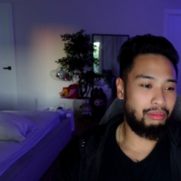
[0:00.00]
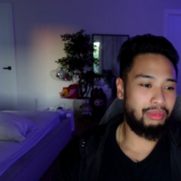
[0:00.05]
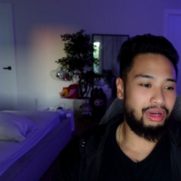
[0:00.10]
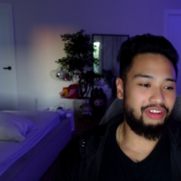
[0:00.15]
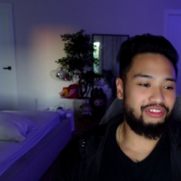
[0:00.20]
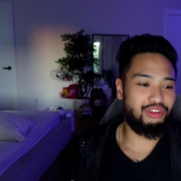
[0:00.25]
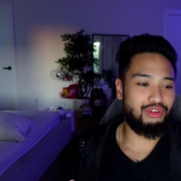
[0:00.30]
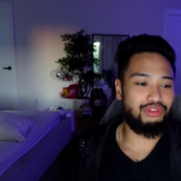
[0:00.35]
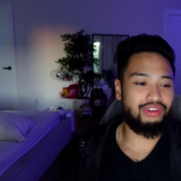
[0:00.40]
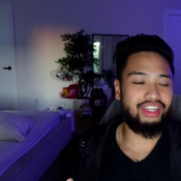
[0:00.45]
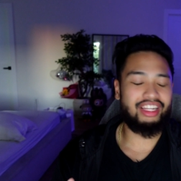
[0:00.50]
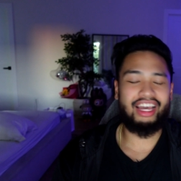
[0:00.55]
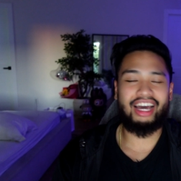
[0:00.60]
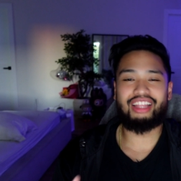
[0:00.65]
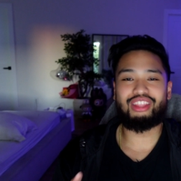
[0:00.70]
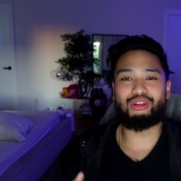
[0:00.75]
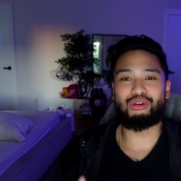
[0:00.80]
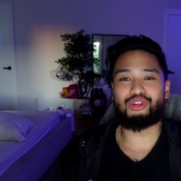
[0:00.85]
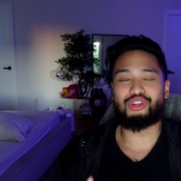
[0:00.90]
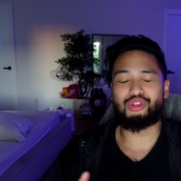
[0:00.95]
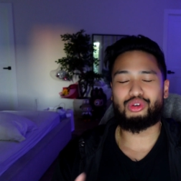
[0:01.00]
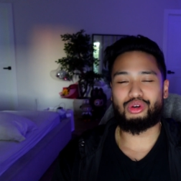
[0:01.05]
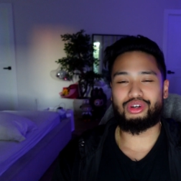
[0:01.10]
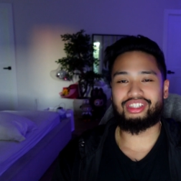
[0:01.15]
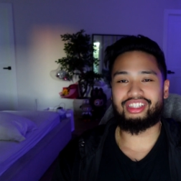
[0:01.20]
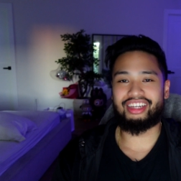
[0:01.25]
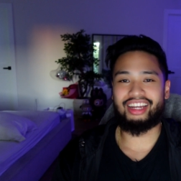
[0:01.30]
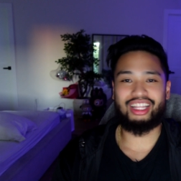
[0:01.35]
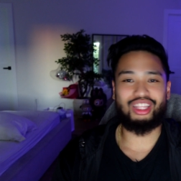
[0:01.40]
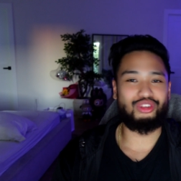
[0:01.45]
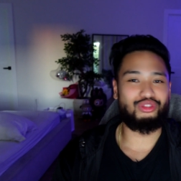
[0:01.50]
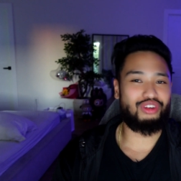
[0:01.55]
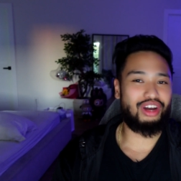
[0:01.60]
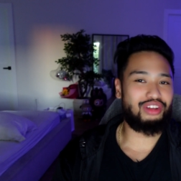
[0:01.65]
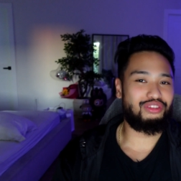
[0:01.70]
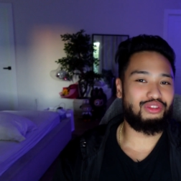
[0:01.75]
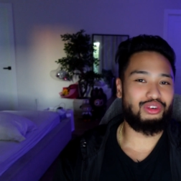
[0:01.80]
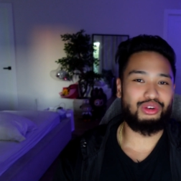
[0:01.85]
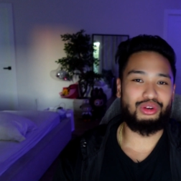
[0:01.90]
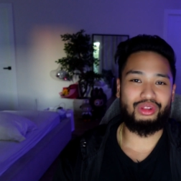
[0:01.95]
But if you really had no choice and had to
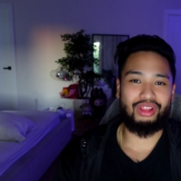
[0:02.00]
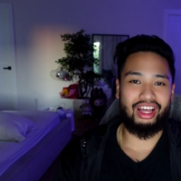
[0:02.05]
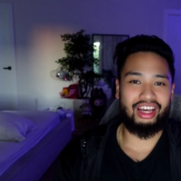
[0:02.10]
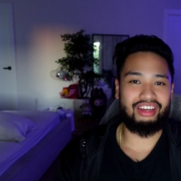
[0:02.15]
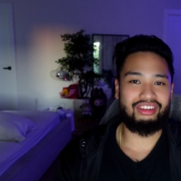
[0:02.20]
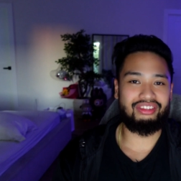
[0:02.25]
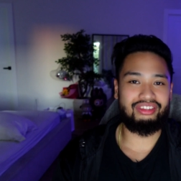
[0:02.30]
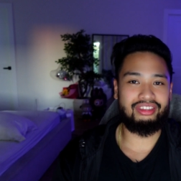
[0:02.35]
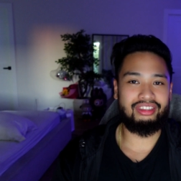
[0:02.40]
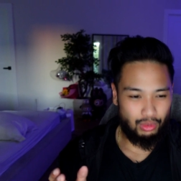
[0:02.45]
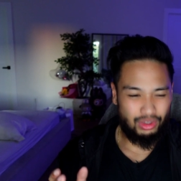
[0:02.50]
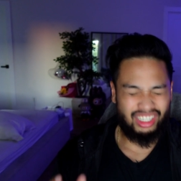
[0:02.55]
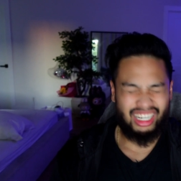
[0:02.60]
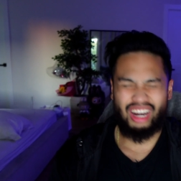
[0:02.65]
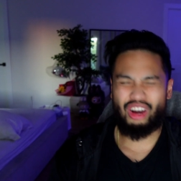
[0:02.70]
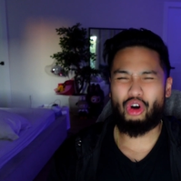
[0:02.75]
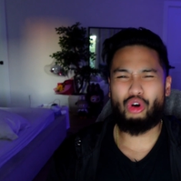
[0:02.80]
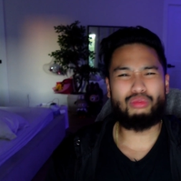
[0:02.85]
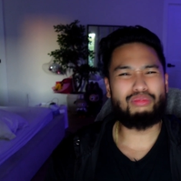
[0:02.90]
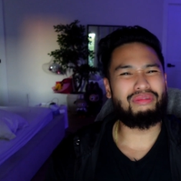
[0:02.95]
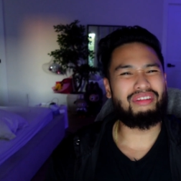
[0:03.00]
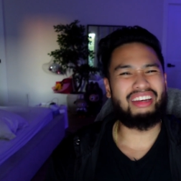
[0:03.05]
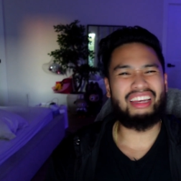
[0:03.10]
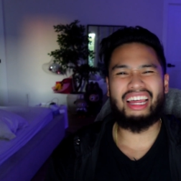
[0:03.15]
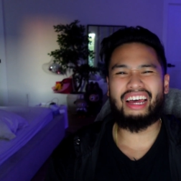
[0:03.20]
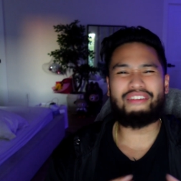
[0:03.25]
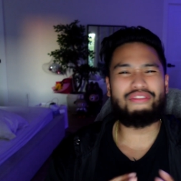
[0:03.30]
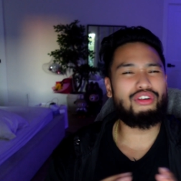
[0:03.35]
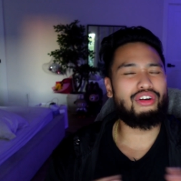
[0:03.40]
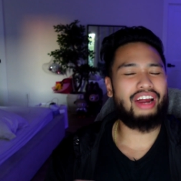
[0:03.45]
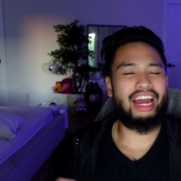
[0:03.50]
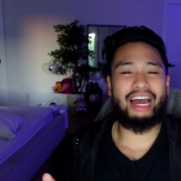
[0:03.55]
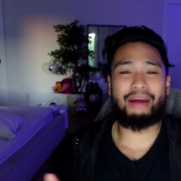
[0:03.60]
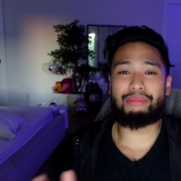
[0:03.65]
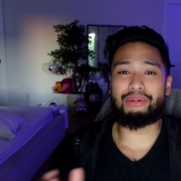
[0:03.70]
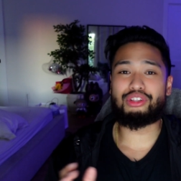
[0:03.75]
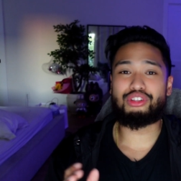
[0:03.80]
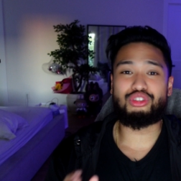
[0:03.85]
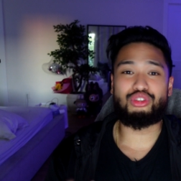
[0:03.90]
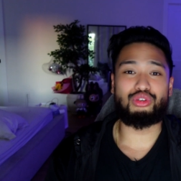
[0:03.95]
fight for your life, which I hope never
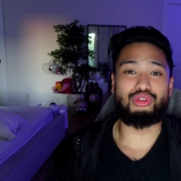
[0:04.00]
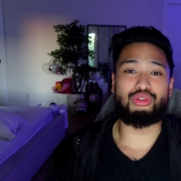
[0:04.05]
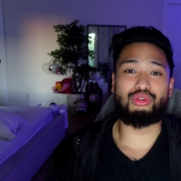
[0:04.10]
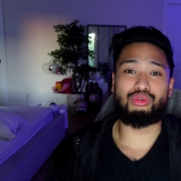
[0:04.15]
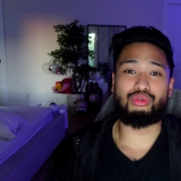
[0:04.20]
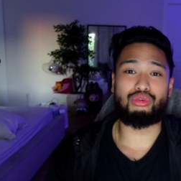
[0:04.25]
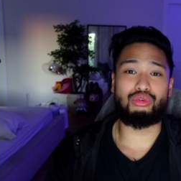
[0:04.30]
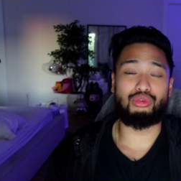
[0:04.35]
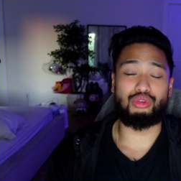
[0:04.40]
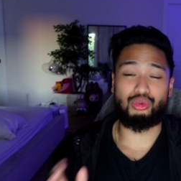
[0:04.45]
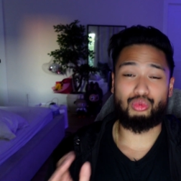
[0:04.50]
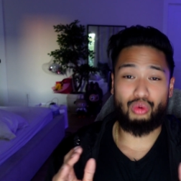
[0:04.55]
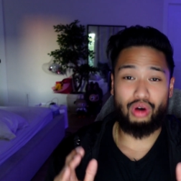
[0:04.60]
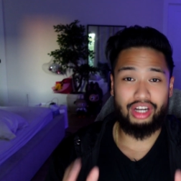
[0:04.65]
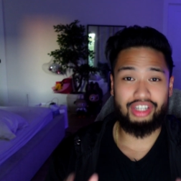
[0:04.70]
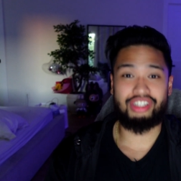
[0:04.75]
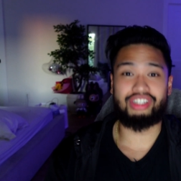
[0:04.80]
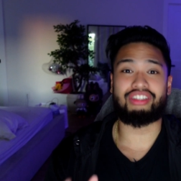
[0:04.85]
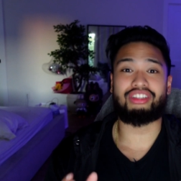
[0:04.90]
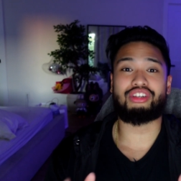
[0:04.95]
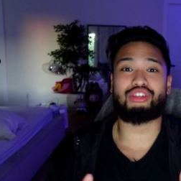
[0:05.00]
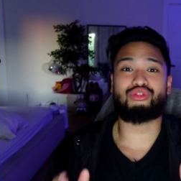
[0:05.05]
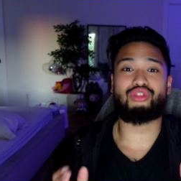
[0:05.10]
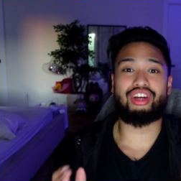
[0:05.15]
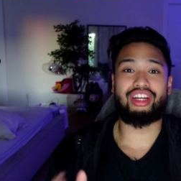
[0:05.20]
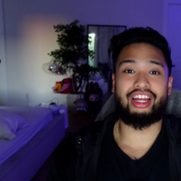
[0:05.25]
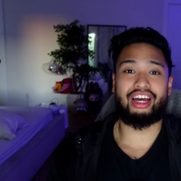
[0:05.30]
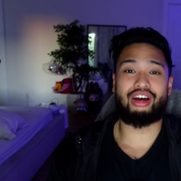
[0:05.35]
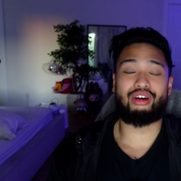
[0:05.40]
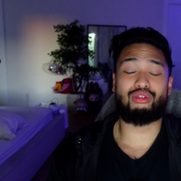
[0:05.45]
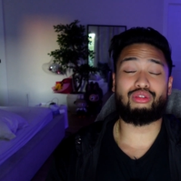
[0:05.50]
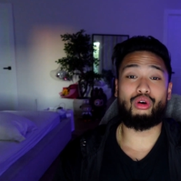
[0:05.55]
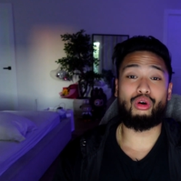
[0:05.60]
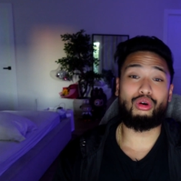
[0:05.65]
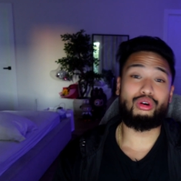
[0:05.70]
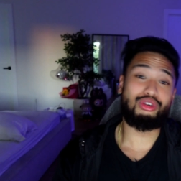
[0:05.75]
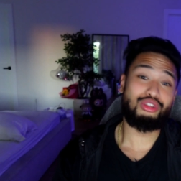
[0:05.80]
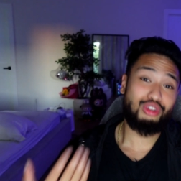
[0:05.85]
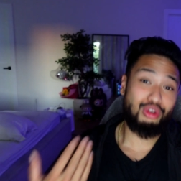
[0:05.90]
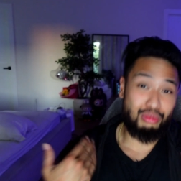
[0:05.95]
happens to you who's watching this right now,
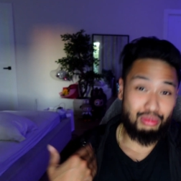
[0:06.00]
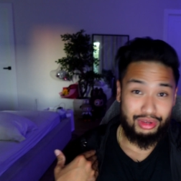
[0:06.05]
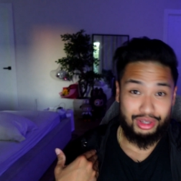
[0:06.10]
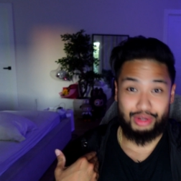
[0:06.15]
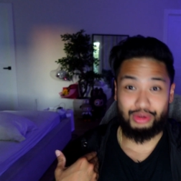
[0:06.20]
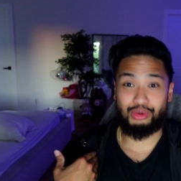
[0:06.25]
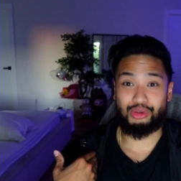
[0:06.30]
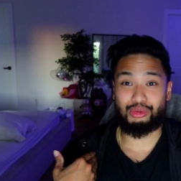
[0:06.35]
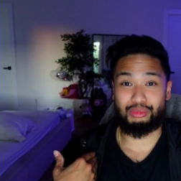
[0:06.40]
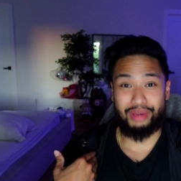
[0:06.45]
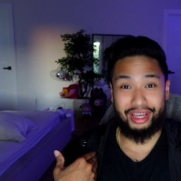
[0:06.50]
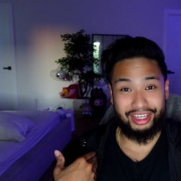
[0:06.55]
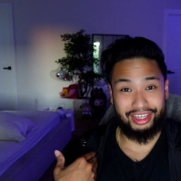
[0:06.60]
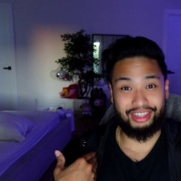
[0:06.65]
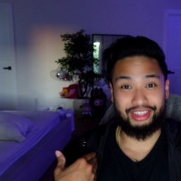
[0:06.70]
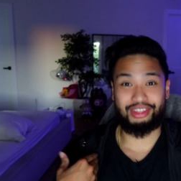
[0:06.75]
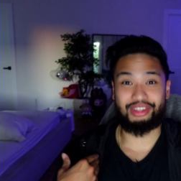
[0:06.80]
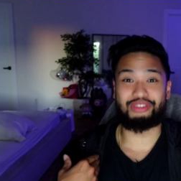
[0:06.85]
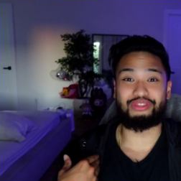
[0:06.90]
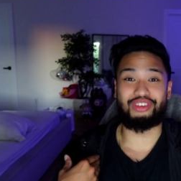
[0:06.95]
or to me who's making this